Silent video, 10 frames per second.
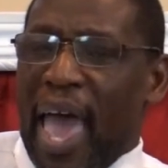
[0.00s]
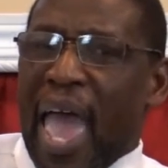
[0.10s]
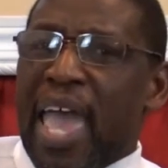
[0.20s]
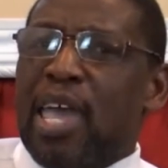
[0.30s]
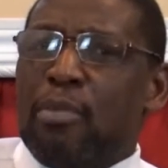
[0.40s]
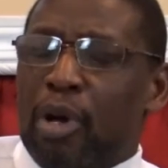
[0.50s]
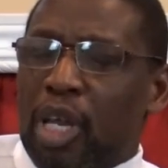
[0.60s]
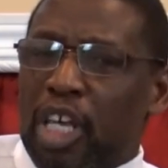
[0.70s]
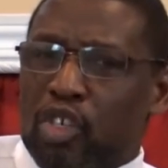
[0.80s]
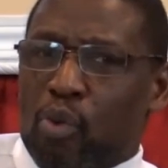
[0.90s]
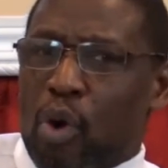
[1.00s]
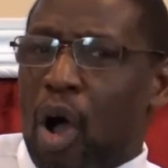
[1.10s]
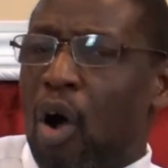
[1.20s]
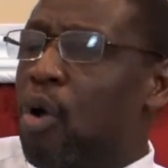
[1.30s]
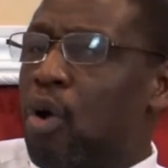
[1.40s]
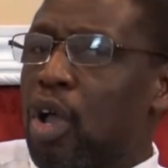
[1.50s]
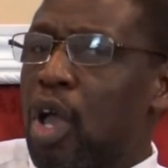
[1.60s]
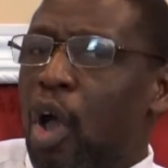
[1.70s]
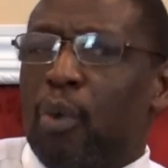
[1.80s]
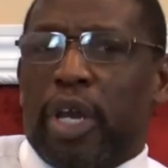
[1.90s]
Abel is wrong
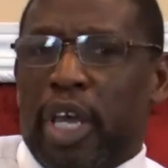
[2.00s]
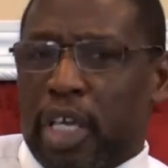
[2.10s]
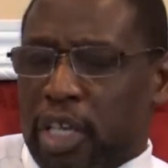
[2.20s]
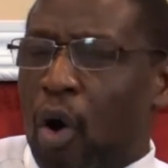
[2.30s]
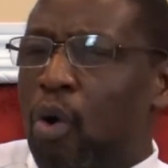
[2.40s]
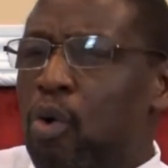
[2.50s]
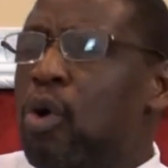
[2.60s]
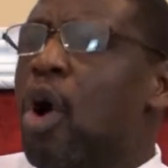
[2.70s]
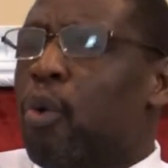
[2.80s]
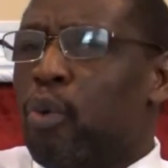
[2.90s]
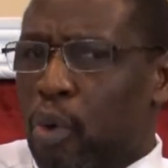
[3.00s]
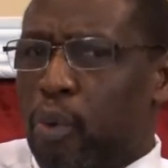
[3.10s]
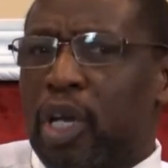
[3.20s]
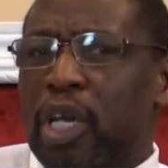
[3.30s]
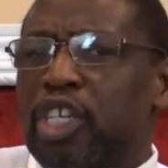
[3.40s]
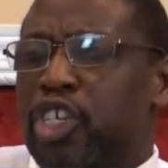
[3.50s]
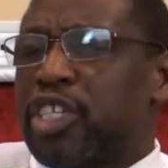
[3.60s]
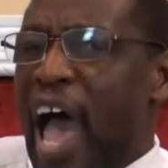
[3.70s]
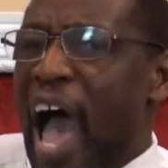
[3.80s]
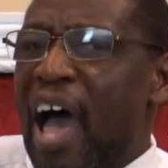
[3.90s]
with his old
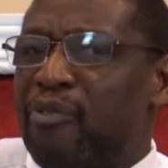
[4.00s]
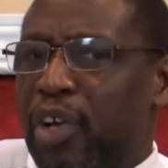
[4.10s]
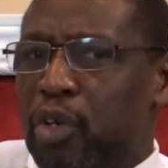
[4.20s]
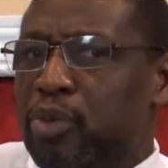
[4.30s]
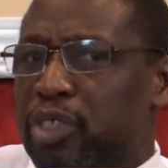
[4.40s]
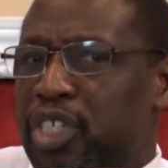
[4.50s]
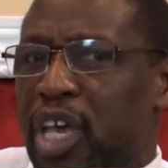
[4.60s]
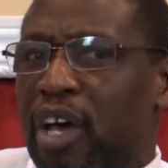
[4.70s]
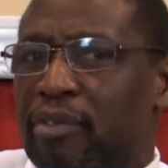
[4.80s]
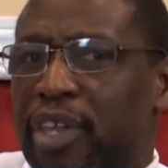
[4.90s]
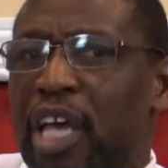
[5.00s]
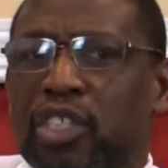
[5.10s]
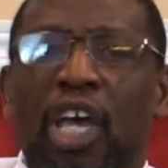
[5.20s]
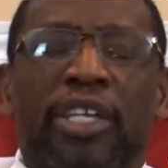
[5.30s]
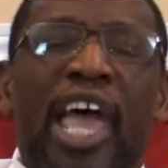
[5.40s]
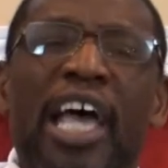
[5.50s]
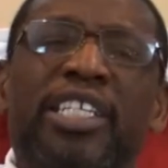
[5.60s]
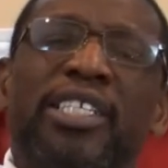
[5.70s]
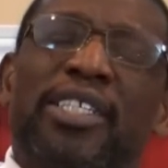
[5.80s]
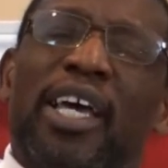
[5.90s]
religious highfalutin self. That's,
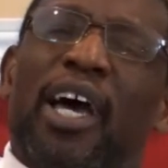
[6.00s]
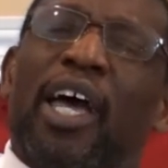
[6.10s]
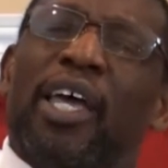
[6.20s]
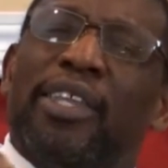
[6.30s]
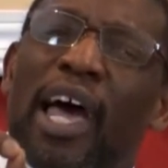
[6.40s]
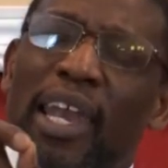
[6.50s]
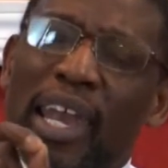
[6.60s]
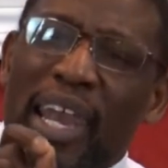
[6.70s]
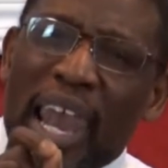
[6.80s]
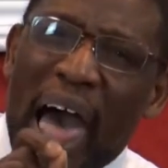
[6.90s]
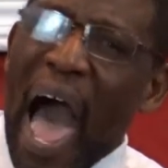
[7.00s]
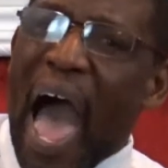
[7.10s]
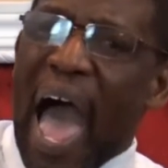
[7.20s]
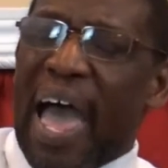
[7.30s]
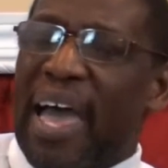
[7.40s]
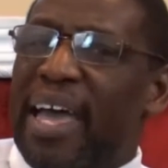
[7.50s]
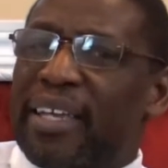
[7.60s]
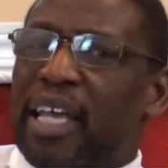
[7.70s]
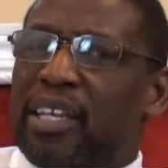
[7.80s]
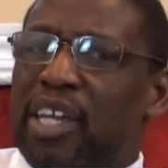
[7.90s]
that's the, the lie
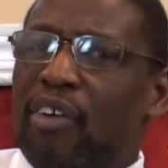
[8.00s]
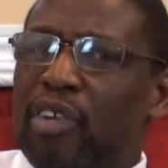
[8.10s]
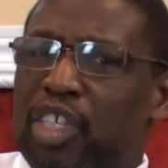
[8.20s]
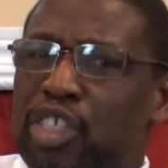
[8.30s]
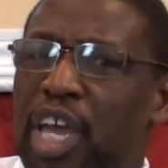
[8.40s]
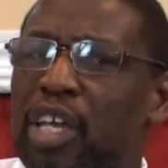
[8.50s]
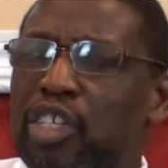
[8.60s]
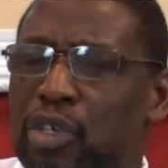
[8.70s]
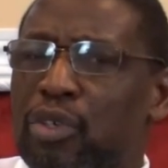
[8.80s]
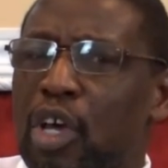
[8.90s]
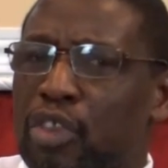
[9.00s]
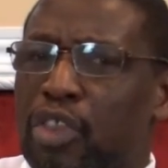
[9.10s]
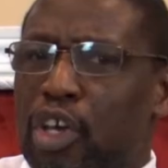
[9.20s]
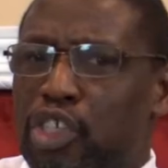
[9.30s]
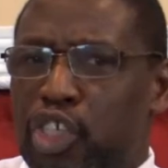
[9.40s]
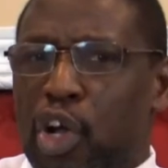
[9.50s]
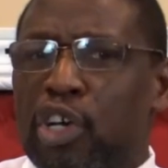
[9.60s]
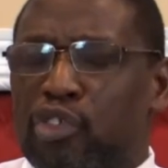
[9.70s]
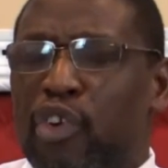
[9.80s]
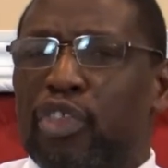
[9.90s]
that the devil is telling to the
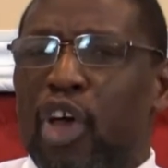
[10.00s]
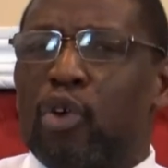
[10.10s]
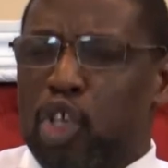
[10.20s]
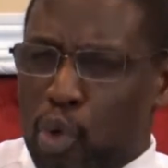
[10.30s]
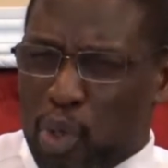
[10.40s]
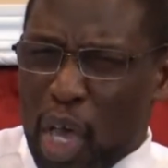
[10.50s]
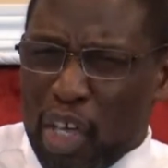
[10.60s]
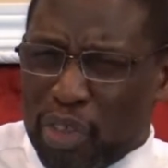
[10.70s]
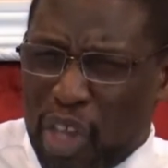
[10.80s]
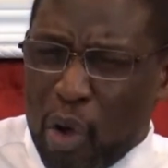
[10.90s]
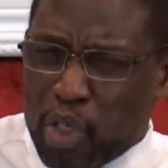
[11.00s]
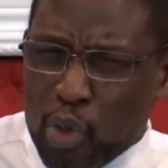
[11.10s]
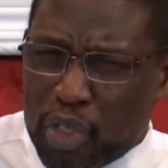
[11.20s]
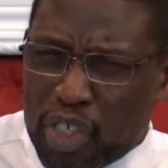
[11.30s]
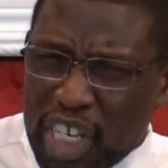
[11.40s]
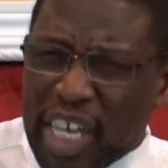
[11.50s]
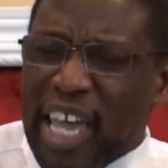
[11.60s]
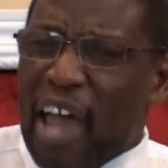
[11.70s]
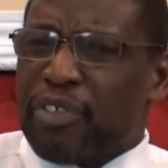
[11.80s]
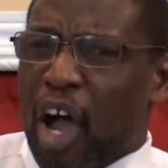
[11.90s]
church, for those who those who seek
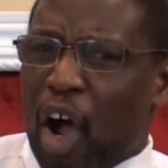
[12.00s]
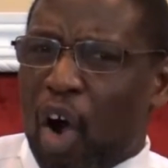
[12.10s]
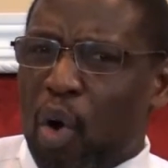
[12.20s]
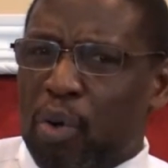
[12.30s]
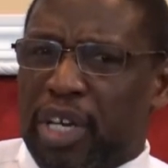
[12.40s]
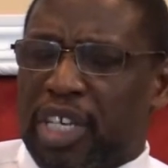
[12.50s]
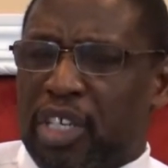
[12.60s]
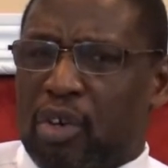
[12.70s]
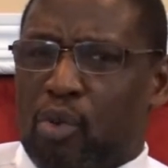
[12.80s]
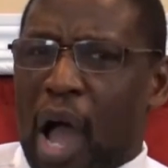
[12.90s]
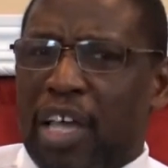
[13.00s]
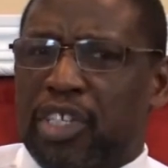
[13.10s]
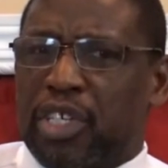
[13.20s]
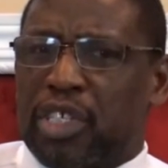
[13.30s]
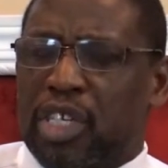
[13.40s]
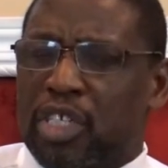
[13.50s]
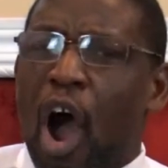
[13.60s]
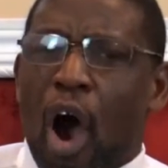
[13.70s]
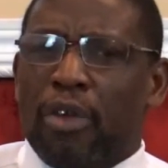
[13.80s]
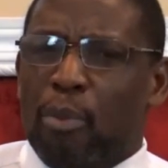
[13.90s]
after holiness and righteousness
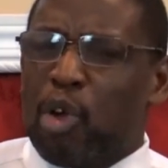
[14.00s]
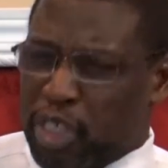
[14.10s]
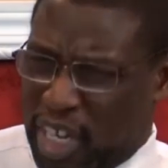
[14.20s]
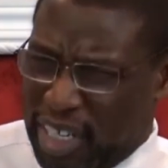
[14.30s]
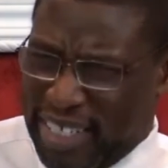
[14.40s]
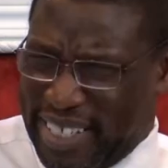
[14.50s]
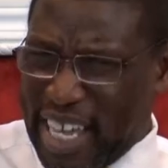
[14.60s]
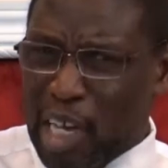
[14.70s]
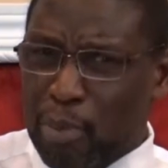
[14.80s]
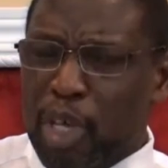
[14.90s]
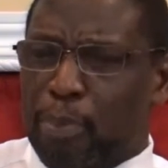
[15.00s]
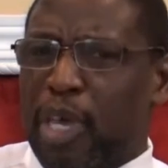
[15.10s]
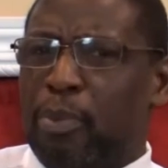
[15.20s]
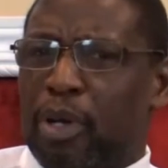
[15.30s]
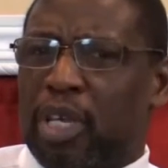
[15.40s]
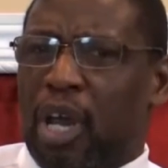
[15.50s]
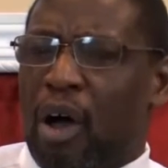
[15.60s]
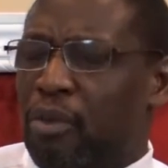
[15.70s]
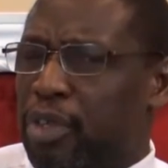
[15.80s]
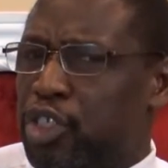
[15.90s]
are the most condemned people in
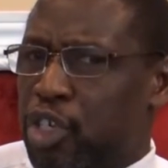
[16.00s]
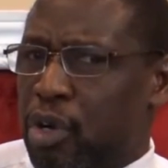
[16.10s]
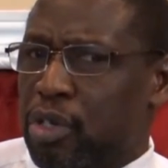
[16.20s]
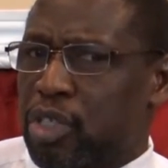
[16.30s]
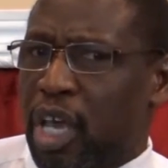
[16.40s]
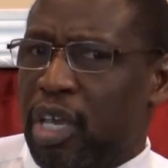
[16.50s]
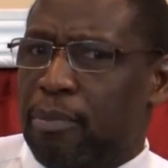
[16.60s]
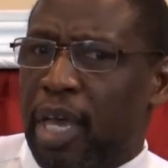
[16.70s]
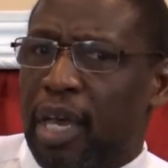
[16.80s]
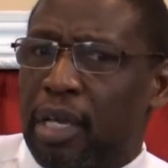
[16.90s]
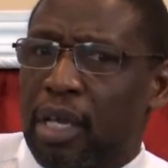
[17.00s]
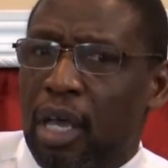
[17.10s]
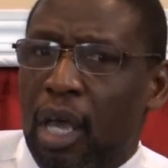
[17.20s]
all the church. Amen.